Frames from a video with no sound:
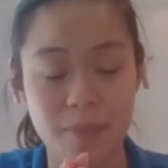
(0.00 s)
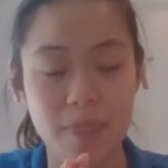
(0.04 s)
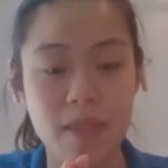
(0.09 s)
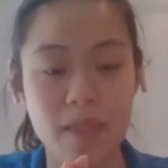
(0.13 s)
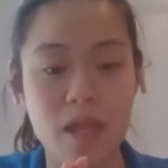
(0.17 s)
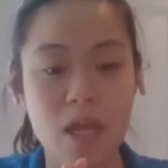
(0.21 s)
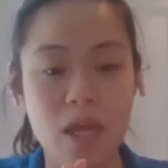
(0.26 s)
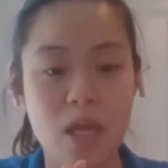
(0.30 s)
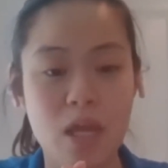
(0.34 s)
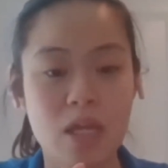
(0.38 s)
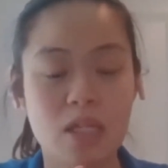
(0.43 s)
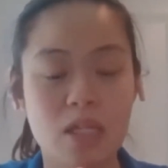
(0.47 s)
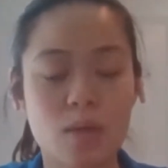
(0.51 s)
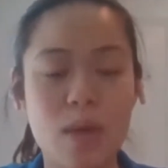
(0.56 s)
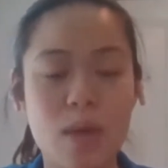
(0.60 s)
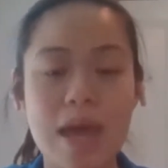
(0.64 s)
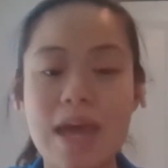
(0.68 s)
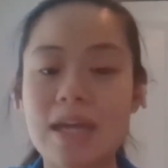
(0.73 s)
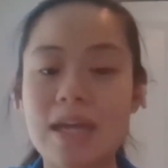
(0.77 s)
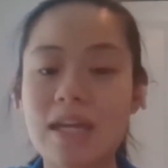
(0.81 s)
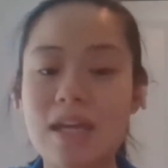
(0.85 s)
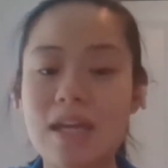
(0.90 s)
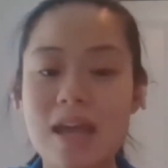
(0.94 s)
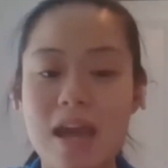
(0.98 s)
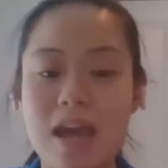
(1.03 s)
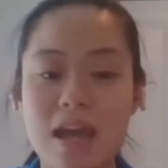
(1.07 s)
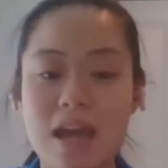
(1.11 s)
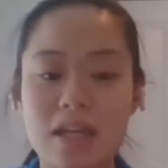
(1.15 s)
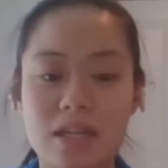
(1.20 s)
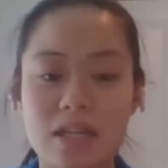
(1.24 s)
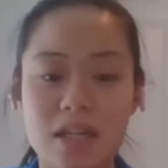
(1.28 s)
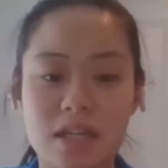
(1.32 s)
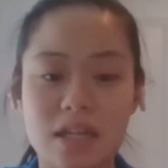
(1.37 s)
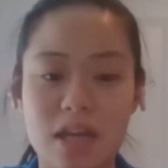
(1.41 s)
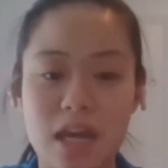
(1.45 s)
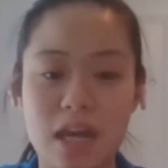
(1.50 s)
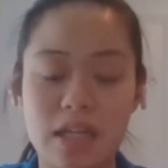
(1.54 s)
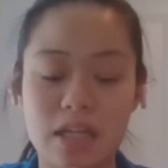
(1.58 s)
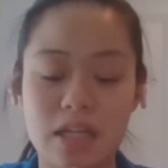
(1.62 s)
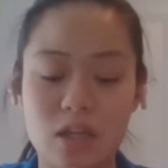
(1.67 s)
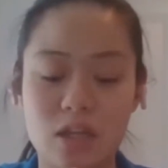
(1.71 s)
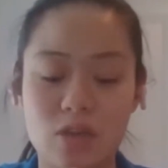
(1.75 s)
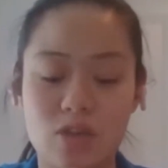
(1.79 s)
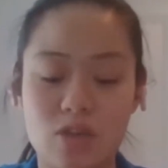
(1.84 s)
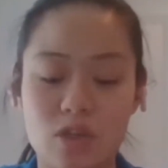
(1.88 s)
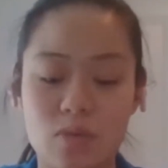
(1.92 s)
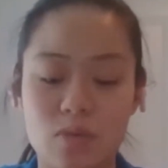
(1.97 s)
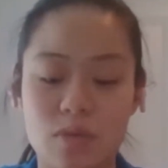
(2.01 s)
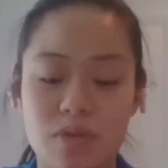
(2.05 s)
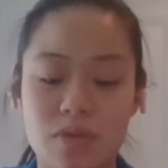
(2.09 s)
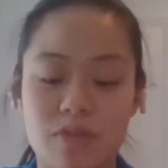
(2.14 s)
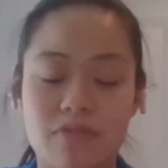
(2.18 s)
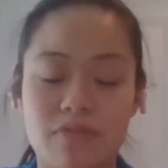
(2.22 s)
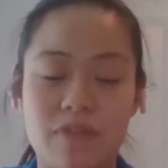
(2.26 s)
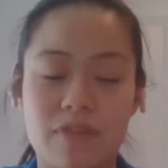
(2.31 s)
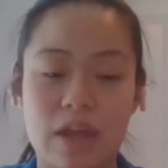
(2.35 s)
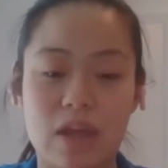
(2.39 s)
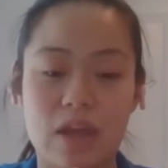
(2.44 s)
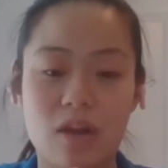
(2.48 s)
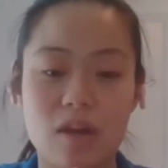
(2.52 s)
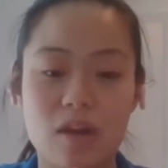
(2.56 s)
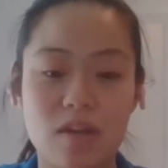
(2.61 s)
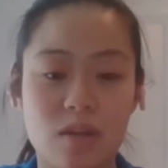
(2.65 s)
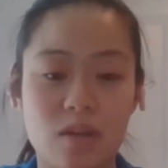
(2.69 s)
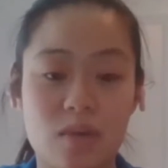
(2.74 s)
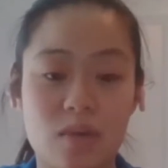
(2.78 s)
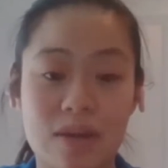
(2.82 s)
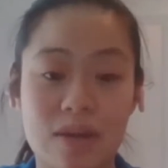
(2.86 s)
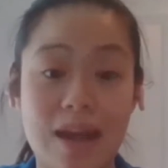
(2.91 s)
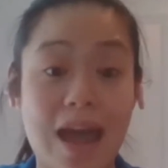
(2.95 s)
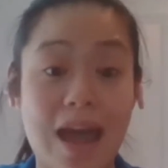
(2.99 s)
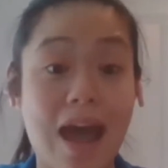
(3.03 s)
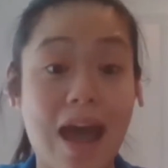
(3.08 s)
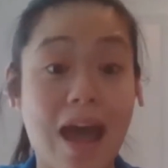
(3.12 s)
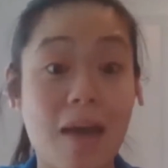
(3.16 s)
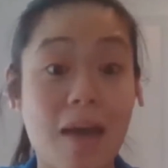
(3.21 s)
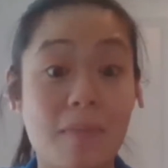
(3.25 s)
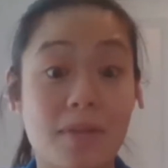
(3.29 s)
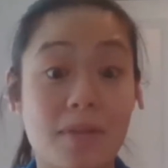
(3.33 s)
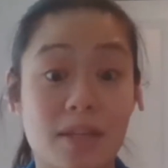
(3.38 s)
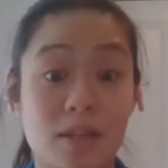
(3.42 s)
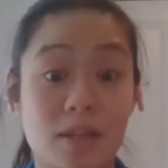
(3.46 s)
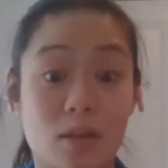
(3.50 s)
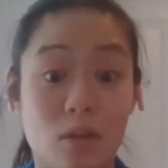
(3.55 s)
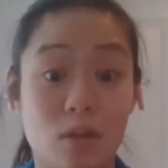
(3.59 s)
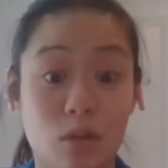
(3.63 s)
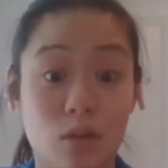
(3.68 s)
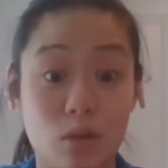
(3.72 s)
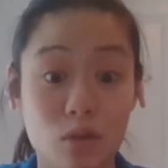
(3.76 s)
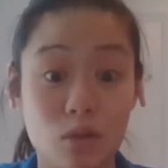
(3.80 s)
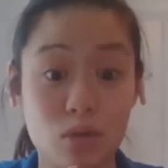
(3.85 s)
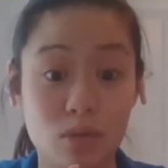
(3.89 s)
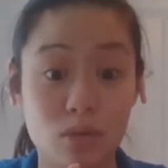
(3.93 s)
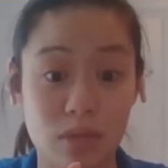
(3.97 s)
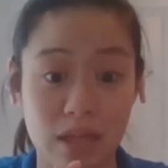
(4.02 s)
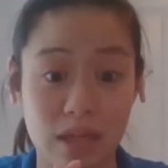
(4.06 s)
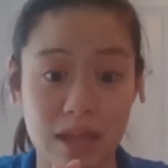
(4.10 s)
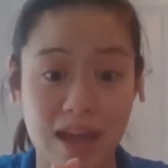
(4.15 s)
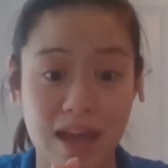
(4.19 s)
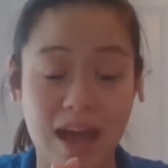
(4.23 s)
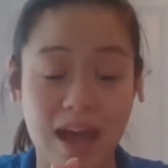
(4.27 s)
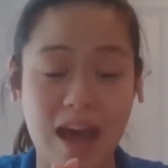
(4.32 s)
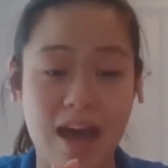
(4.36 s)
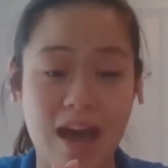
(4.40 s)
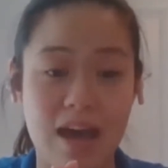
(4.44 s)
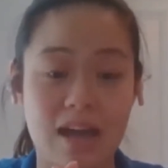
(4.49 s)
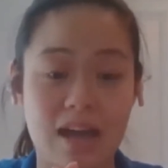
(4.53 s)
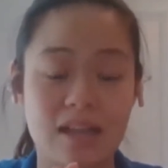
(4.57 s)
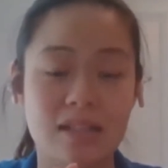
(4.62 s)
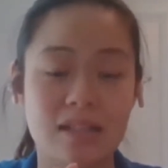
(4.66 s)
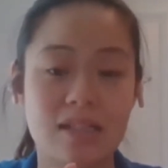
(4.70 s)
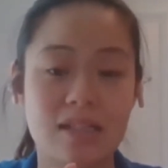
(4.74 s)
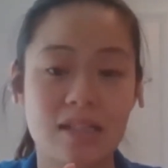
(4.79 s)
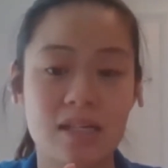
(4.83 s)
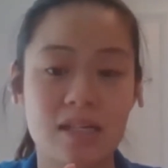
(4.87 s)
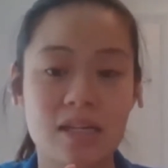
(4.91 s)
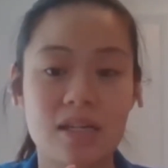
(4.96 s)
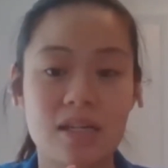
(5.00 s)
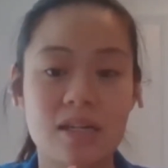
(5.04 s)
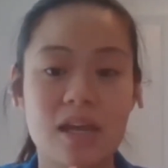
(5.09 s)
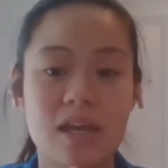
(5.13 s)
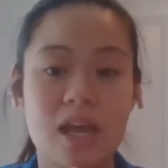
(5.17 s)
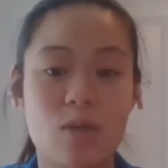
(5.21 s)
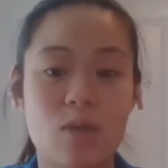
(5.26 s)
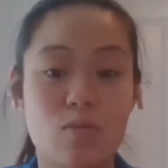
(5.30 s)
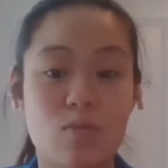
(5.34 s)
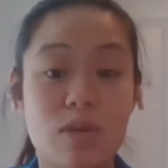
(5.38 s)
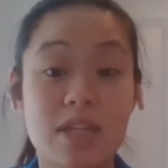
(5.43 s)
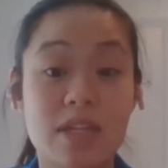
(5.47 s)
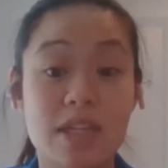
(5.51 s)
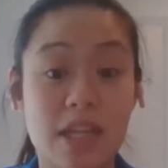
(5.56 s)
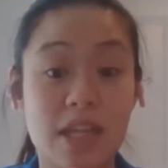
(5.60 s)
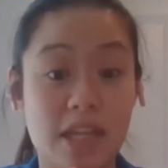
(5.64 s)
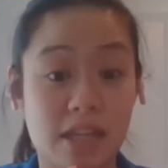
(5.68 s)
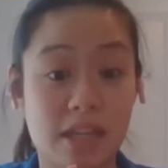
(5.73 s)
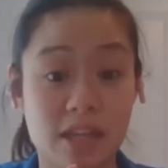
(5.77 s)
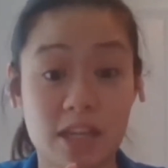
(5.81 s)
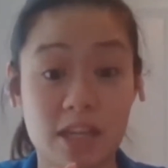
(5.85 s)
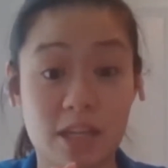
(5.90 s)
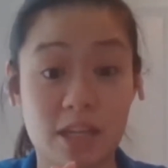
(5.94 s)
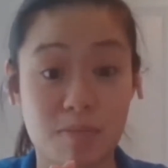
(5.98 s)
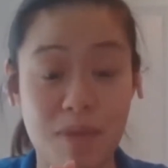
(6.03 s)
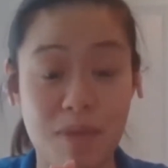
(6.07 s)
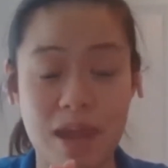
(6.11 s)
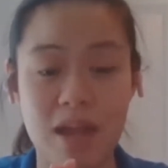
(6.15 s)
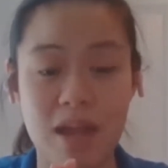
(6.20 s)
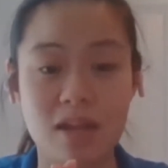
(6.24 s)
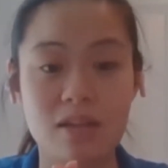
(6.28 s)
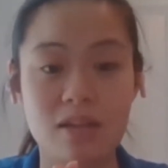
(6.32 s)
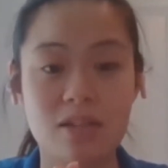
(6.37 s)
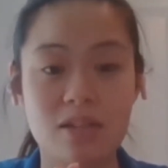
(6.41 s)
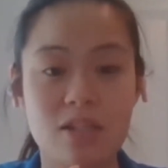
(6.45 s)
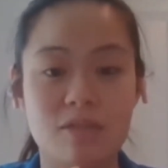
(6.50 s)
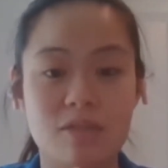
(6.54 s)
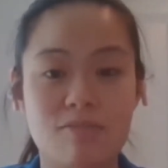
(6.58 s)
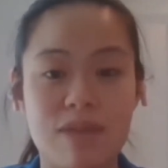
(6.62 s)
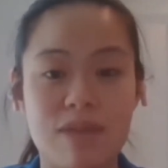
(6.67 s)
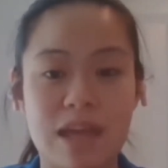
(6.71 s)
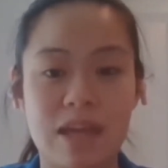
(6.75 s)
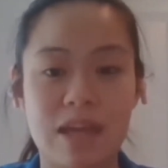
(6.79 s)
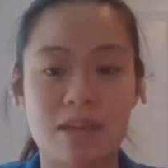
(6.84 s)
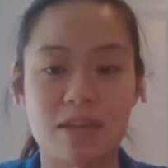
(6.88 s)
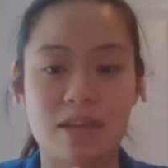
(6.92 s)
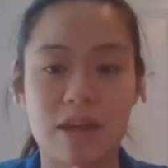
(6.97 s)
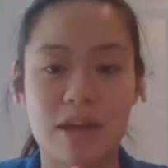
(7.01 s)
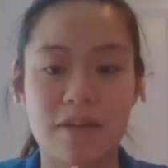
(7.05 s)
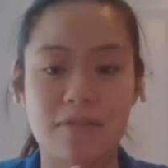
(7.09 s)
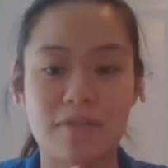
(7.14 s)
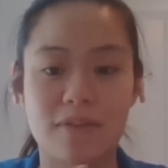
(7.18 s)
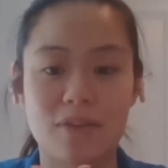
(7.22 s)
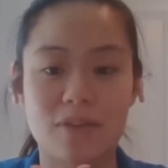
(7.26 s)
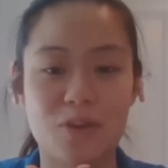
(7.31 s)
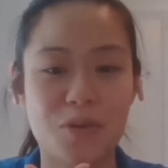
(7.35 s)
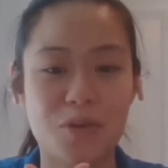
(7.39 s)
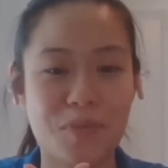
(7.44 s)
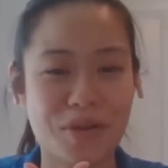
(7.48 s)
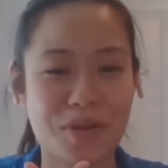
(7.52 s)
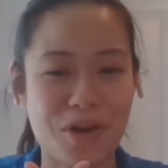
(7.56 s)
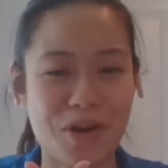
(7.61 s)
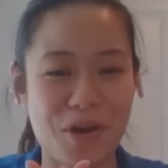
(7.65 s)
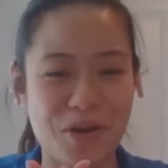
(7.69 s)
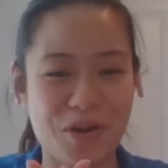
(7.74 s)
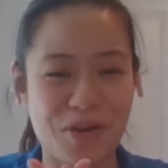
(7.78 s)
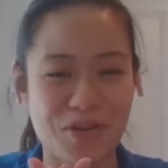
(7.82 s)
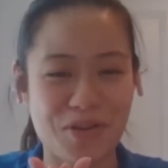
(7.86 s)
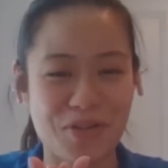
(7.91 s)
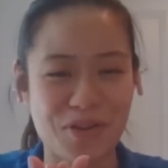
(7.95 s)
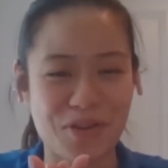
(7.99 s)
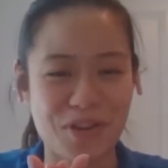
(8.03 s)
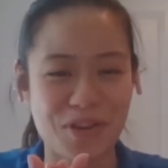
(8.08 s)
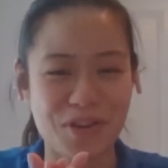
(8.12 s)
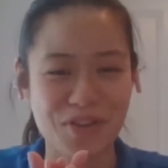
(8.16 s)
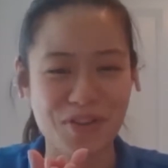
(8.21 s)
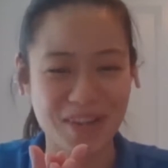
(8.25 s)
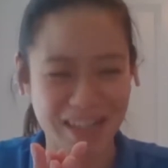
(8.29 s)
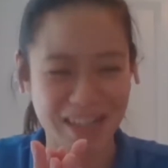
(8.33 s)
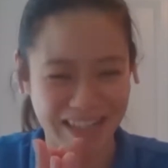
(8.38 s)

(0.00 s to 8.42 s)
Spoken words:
So any exercise you do with your fingers, you can absolutely add a resistance band to make life a little bit harder for you,